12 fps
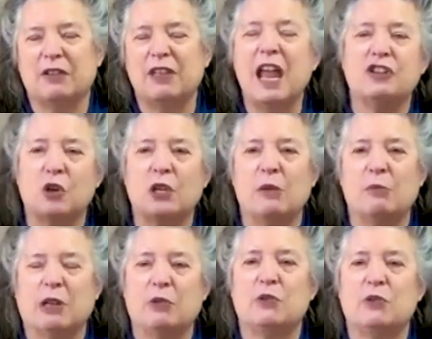not joking,
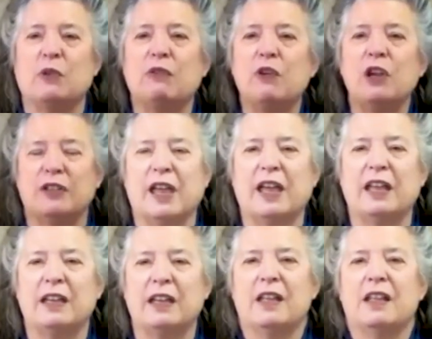but he was referring to that.
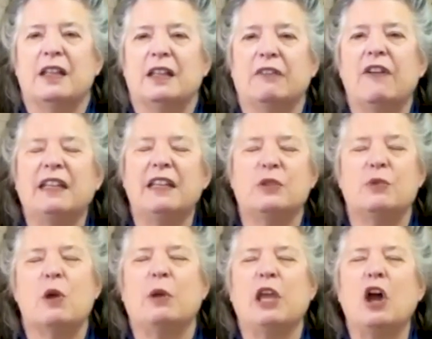The fact is,
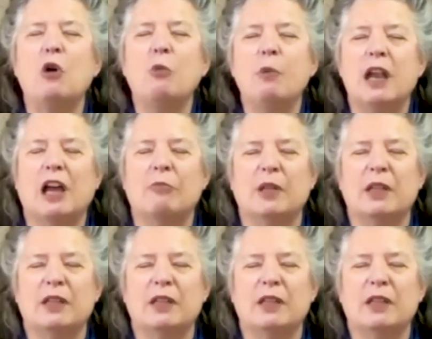when we open up,